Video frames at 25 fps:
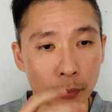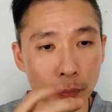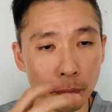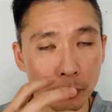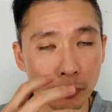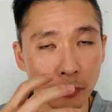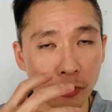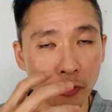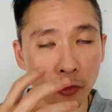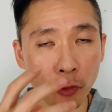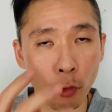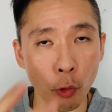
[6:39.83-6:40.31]

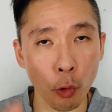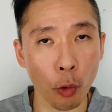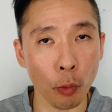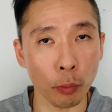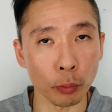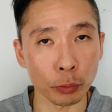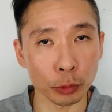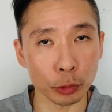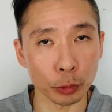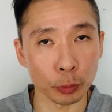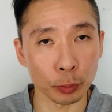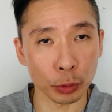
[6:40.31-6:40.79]
form
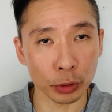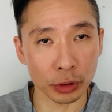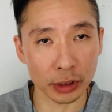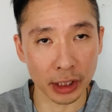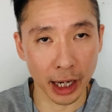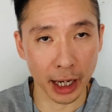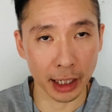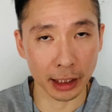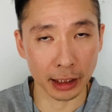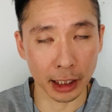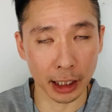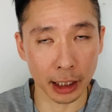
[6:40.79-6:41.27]
to
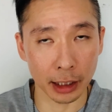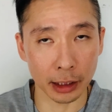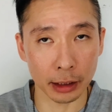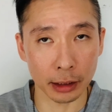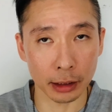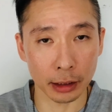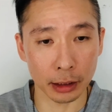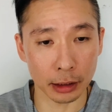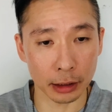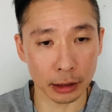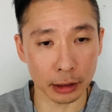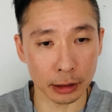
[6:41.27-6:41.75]
protect that
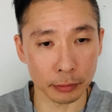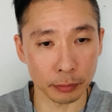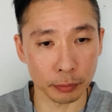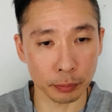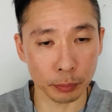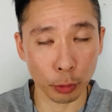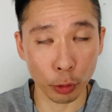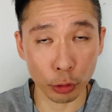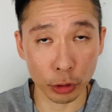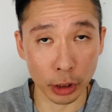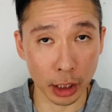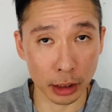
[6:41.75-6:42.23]

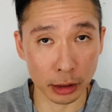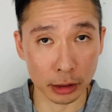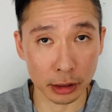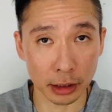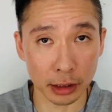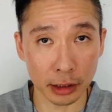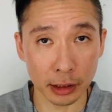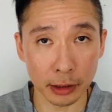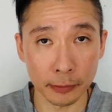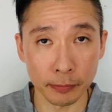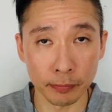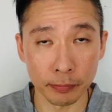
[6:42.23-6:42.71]
product,
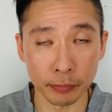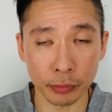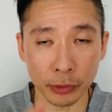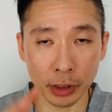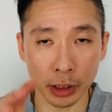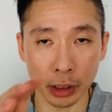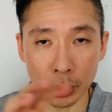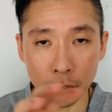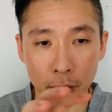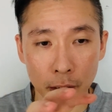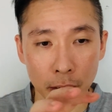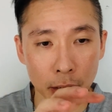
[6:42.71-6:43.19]

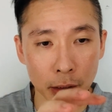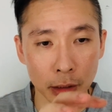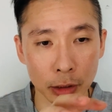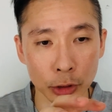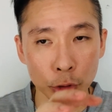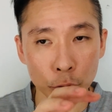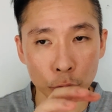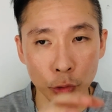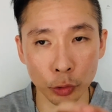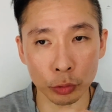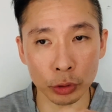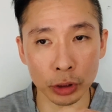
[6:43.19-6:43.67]

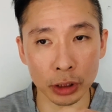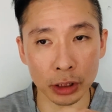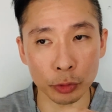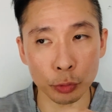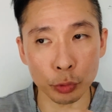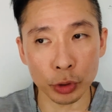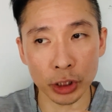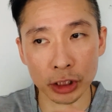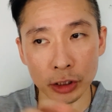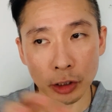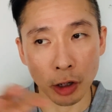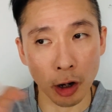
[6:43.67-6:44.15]
the
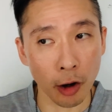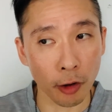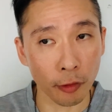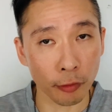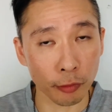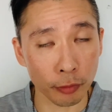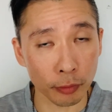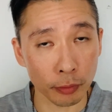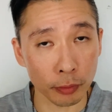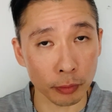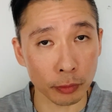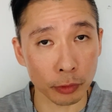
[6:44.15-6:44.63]
risk of
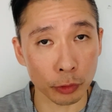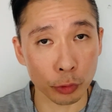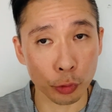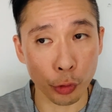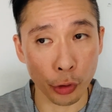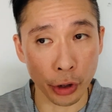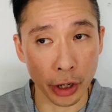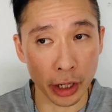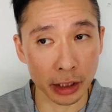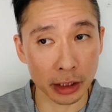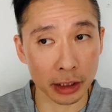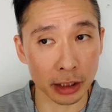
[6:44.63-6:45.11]

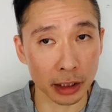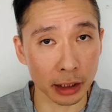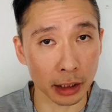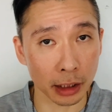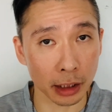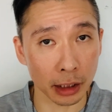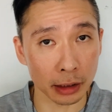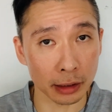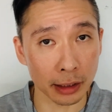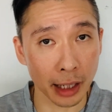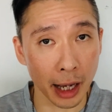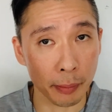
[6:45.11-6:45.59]
creating
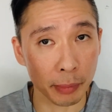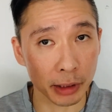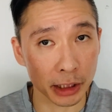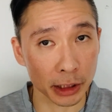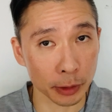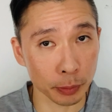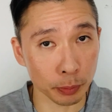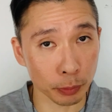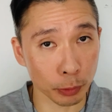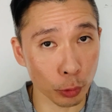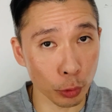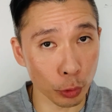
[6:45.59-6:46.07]
a damaged
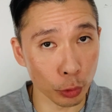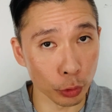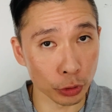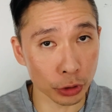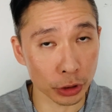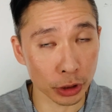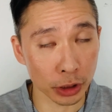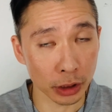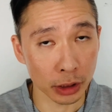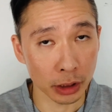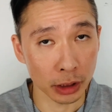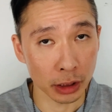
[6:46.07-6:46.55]

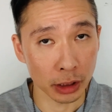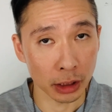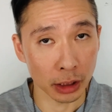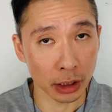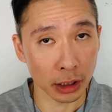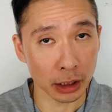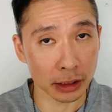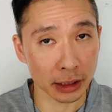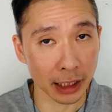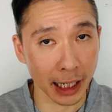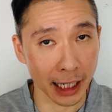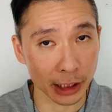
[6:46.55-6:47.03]
goods
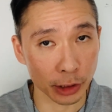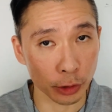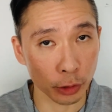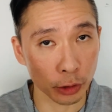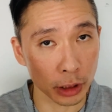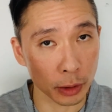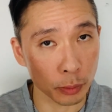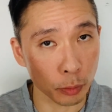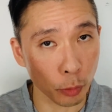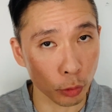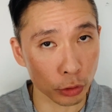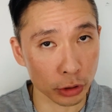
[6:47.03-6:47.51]
is actually
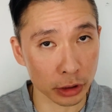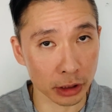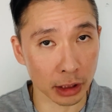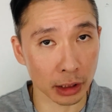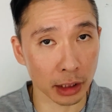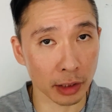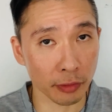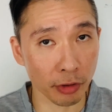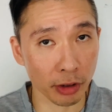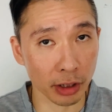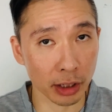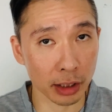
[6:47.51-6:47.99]
more
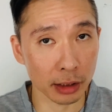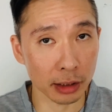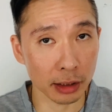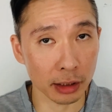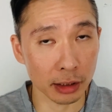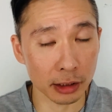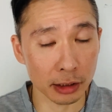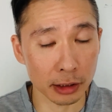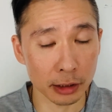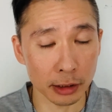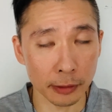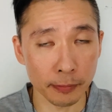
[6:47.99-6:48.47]
significant.
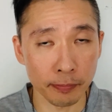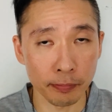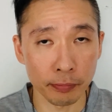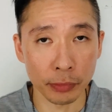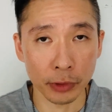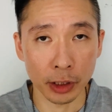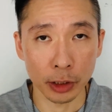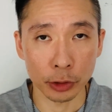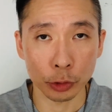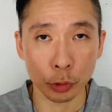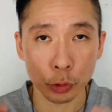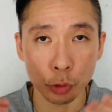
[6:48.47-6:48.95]

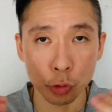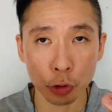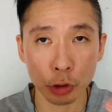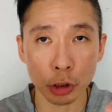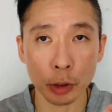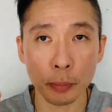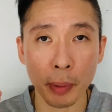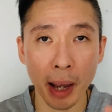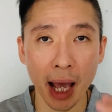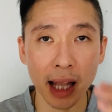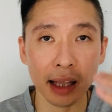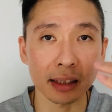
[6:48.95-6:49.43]
So you're going to
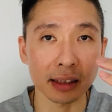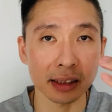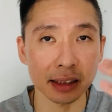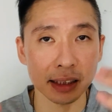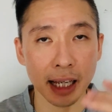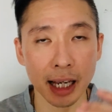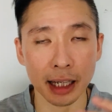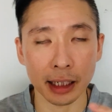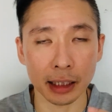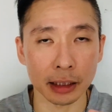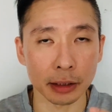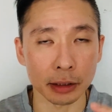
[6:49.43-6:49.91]
balance
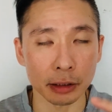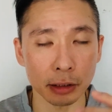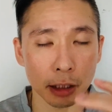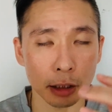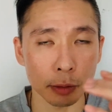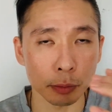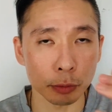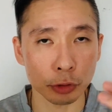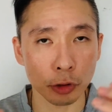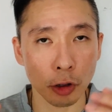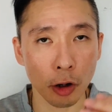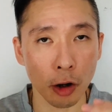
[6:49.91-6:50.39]
that in
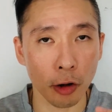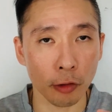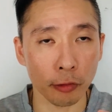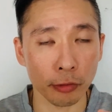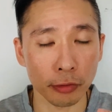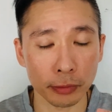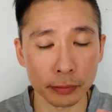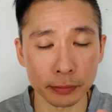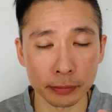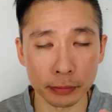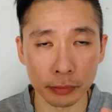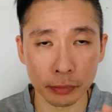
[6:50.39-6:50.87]
terms of
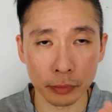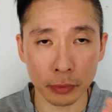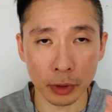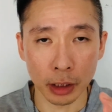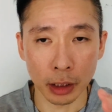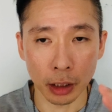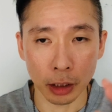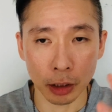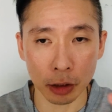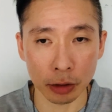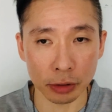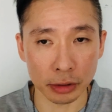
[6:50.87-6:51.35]

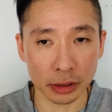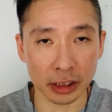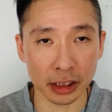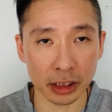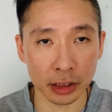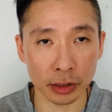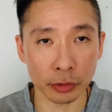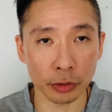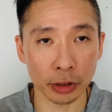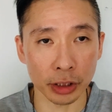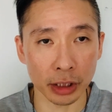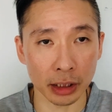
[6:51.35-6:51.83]

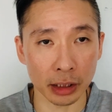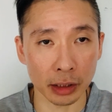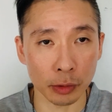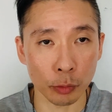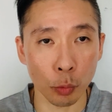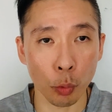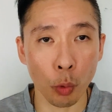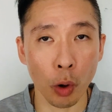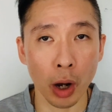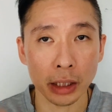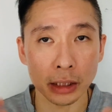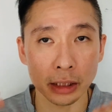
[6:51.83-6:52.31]
considering
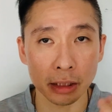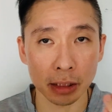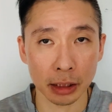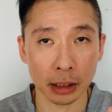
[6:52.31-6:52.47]
what